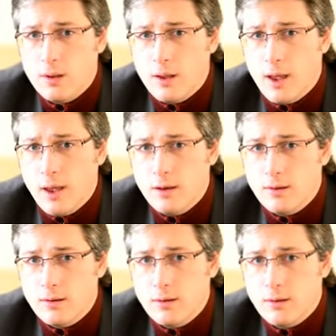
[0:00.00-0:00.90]
And
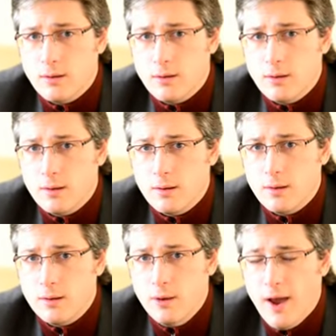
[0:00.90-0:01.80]

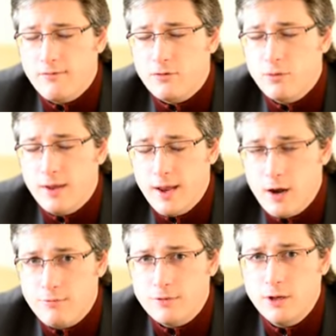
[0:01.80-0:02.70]
you have to
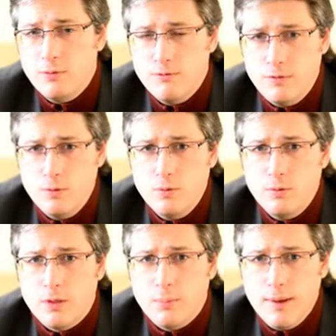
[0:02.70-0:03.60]
carefully review
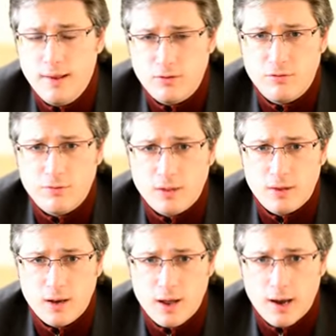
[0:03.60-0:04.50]
the basis for the
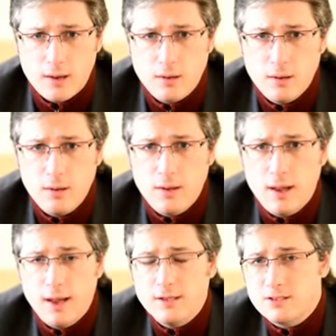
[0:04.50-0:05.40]
denial
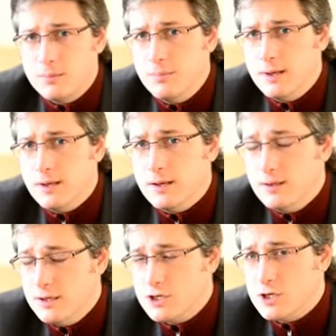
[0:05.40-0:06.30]
and submit
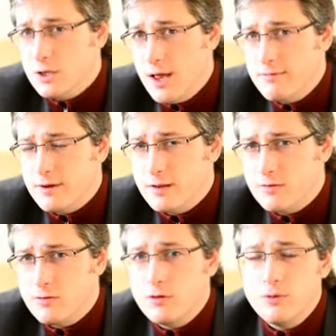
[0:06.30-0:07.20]
additional
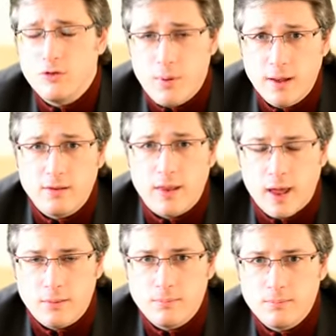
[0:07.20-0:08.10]
evidence to respond to that.